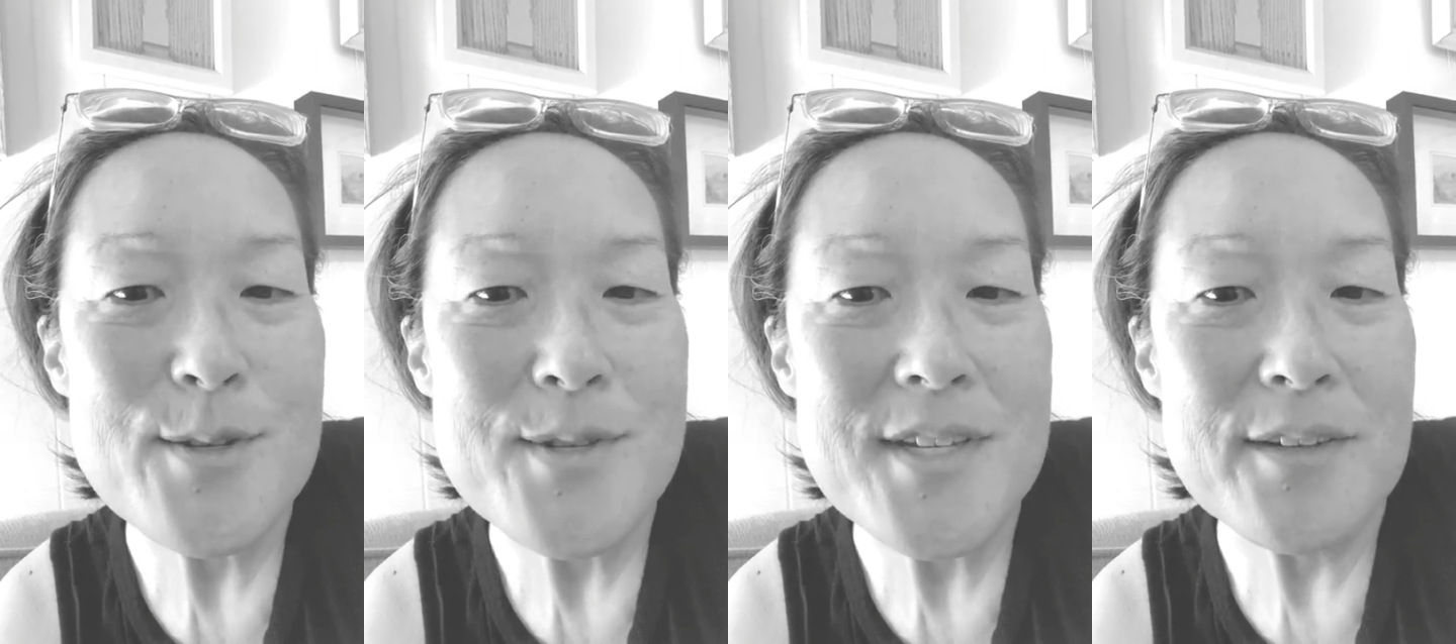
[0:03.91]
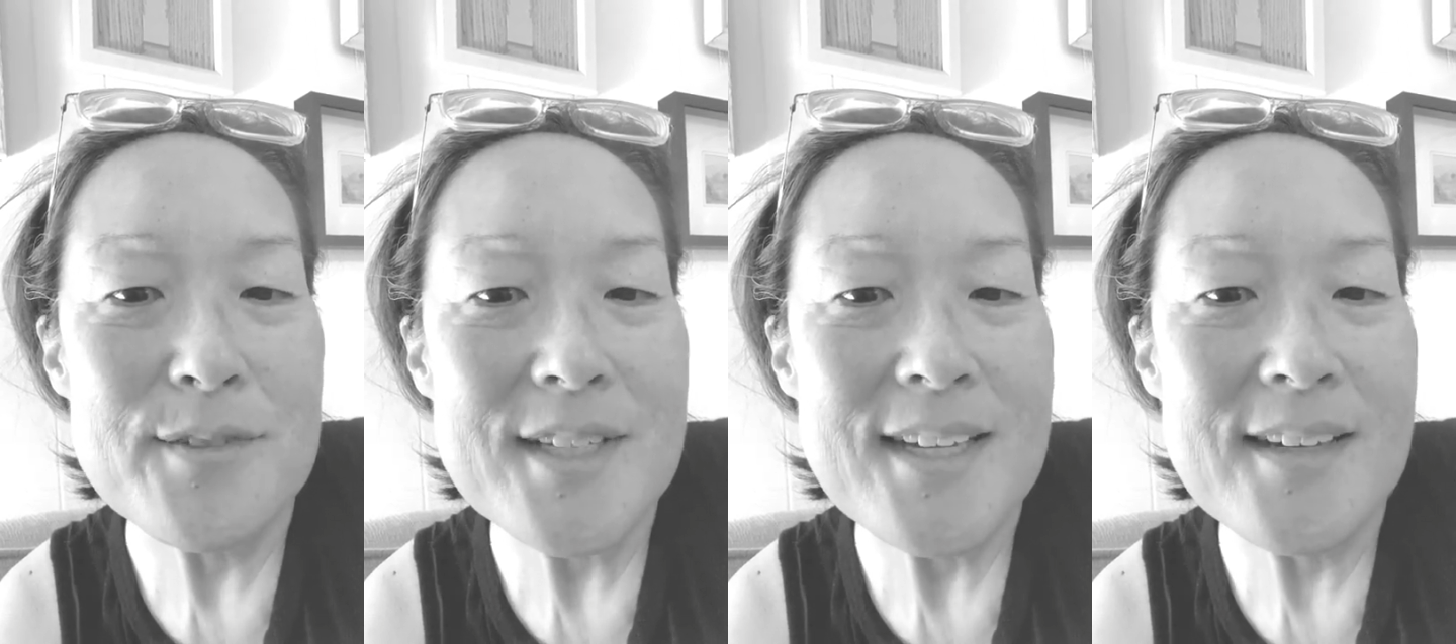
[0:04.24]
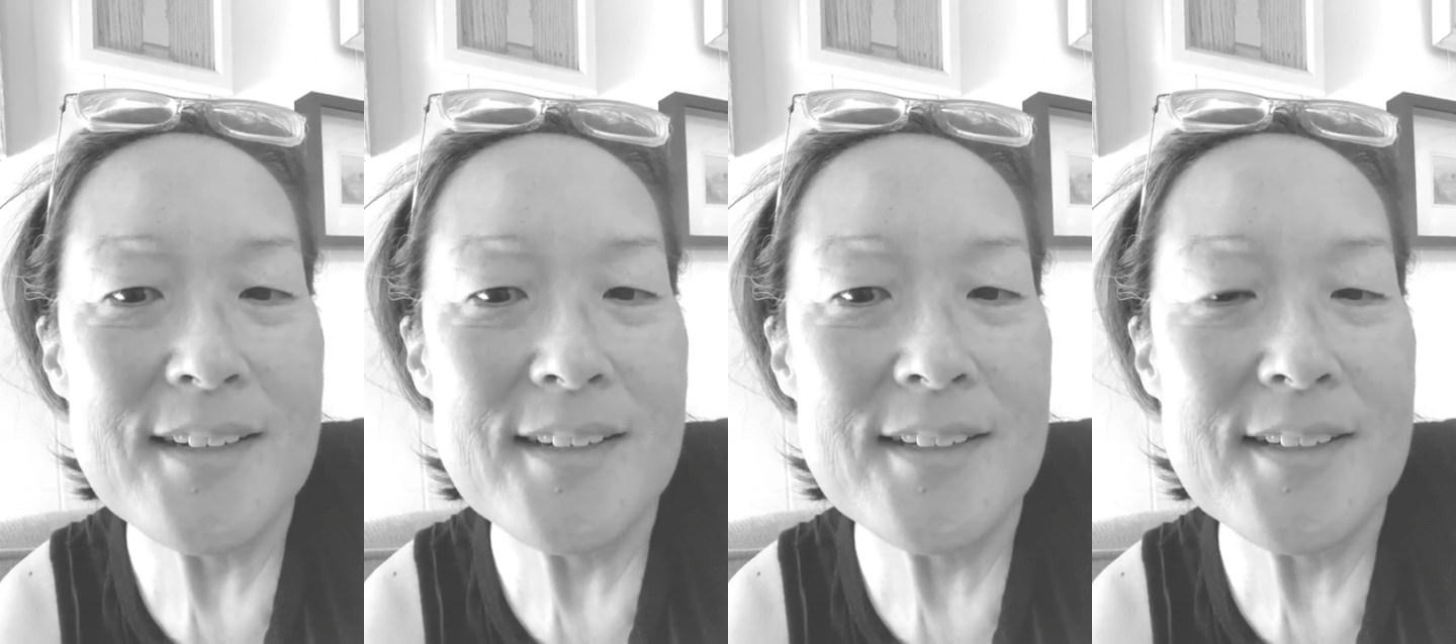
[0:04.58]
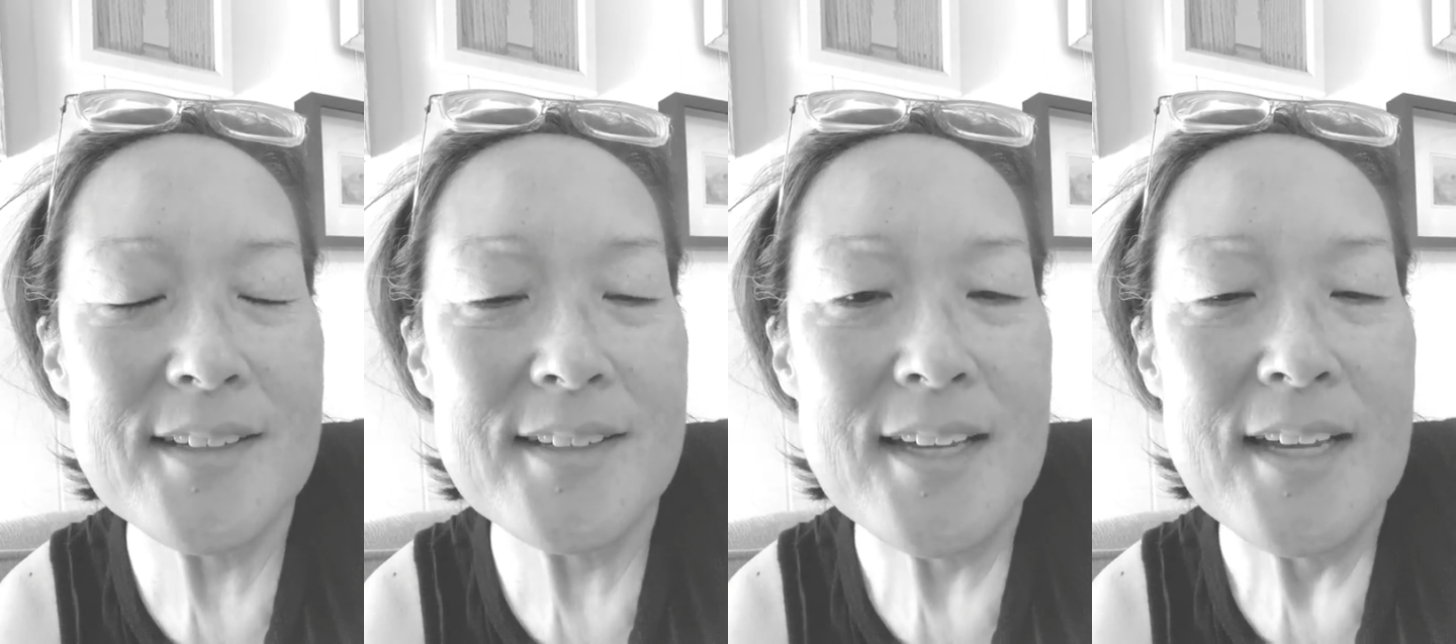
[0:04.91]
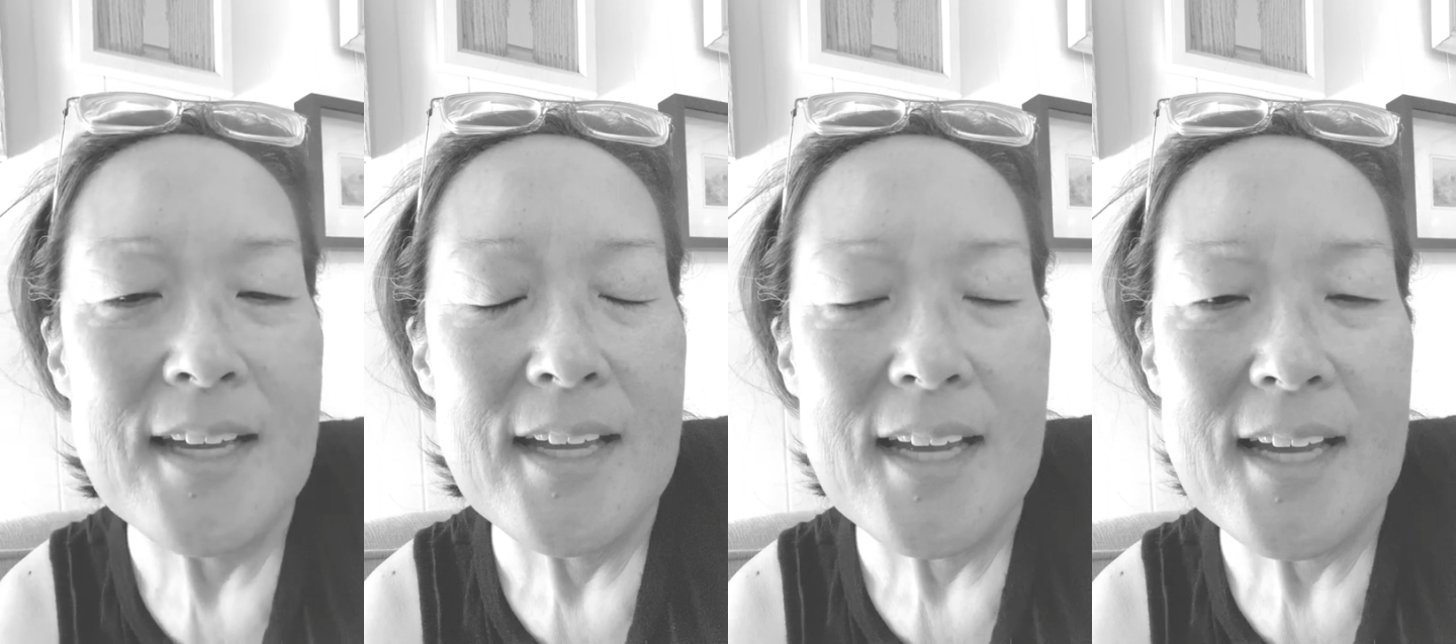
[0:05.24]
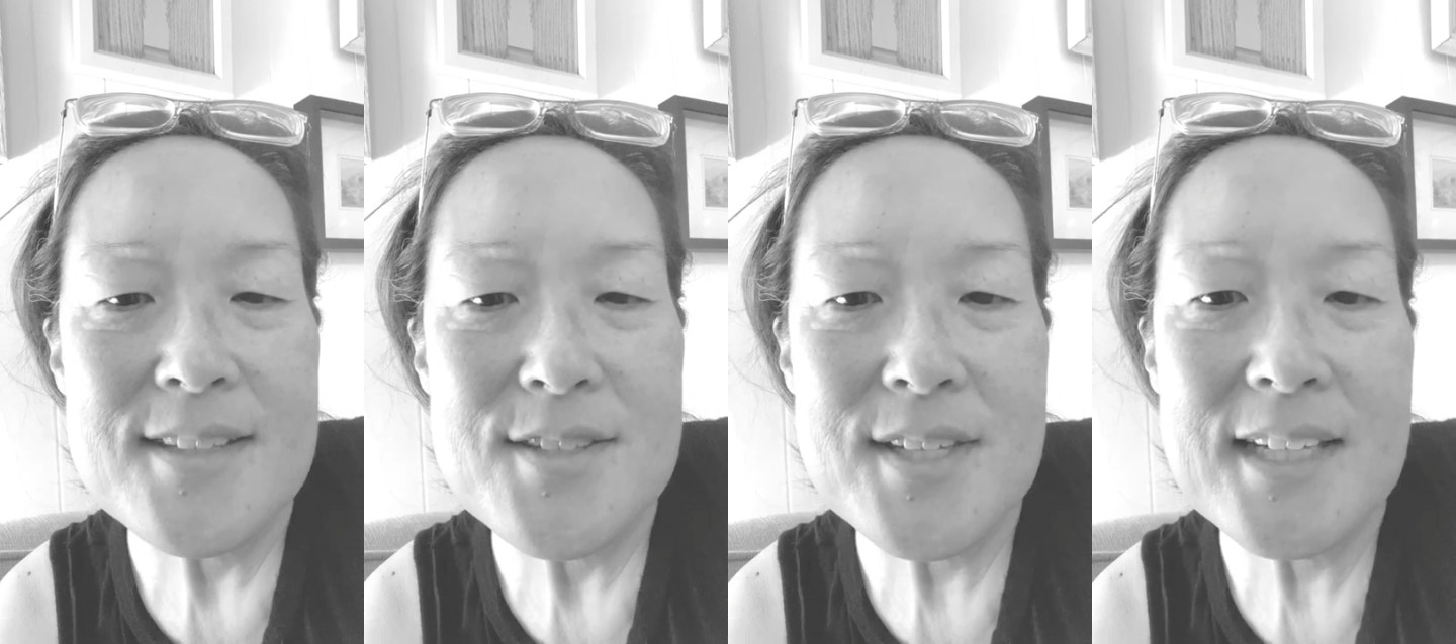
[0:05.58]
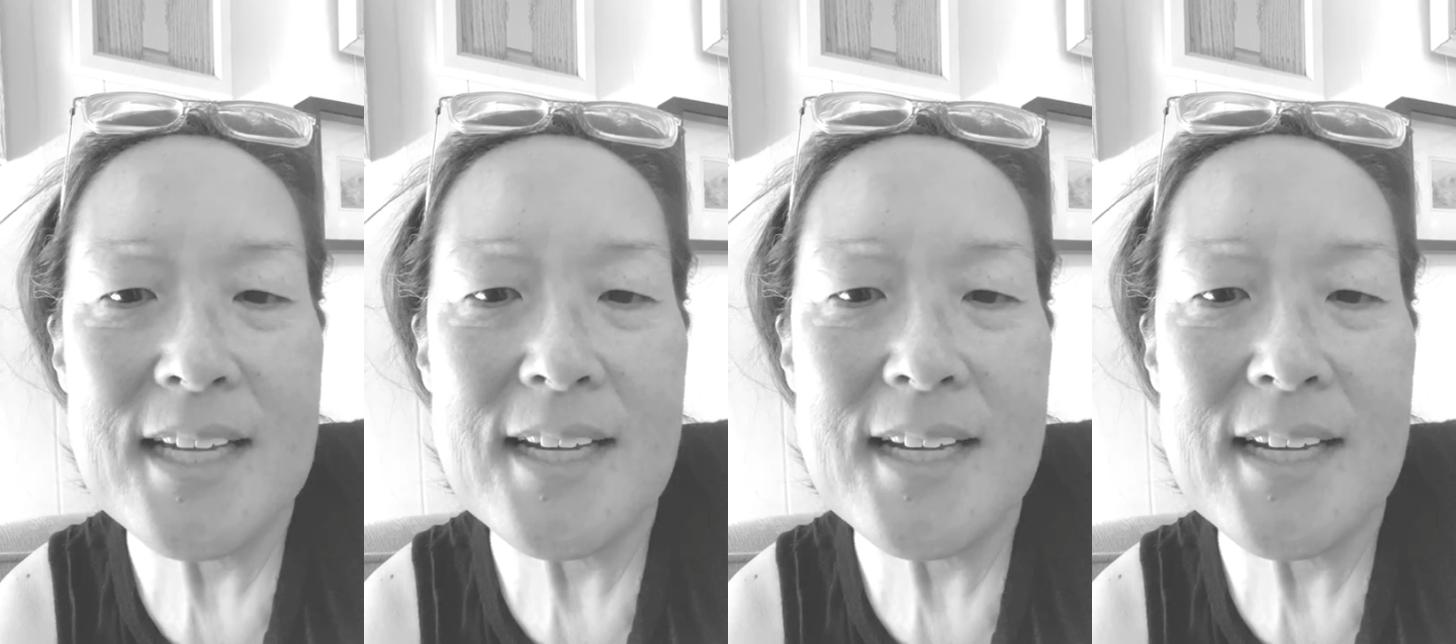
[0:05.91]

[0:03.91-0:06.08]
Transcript: Stephanie Han, and today